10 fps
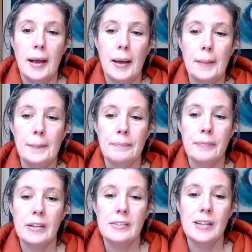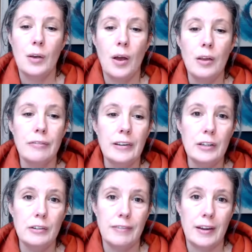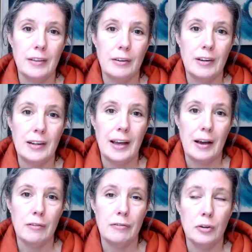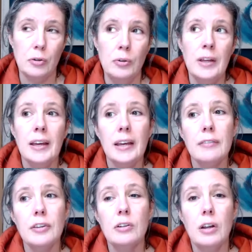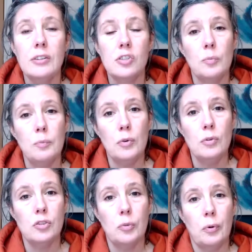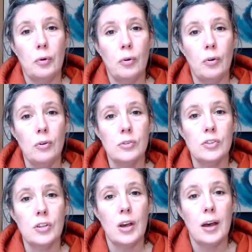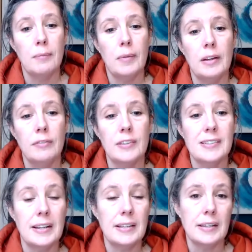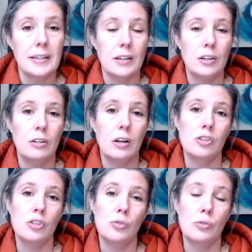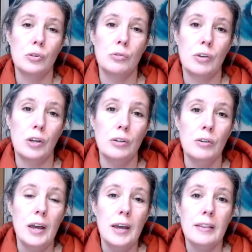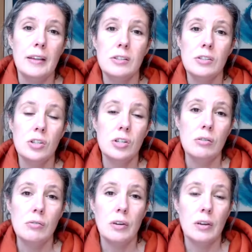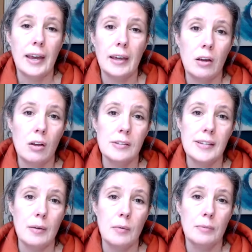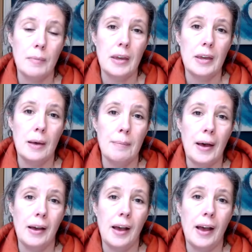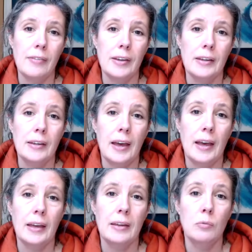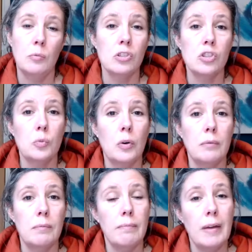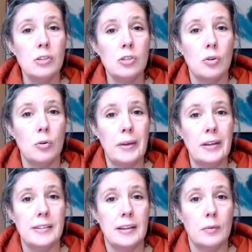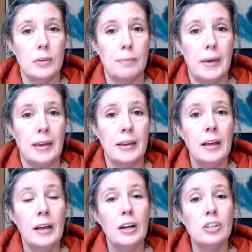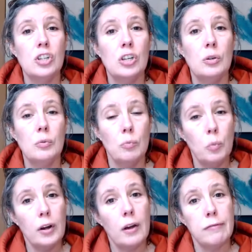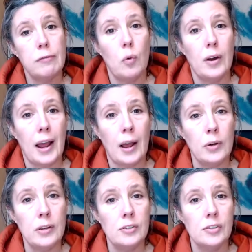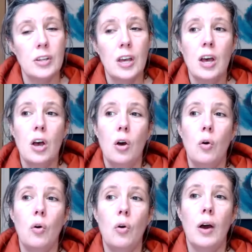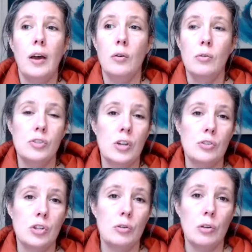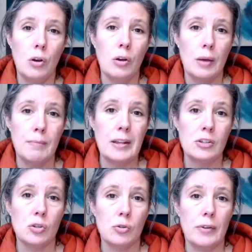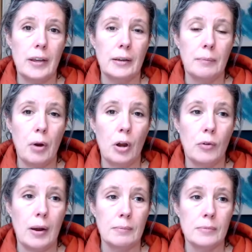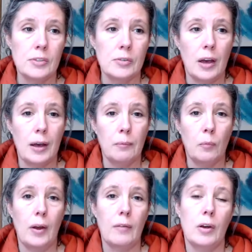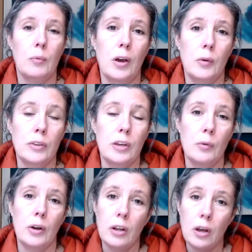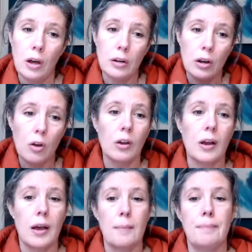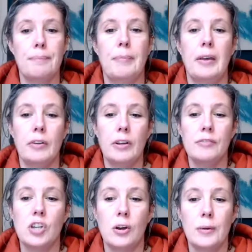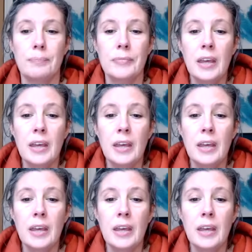And so hopefully you found that really helpful. If you'd like some more support, and if there's anything that you'd like to talk through, then do get in contact with me about having a one-to-one mentor meeting with me. I do one-off 1 hours, or I also do longer mentoring programs where I work with you on a longer period of time.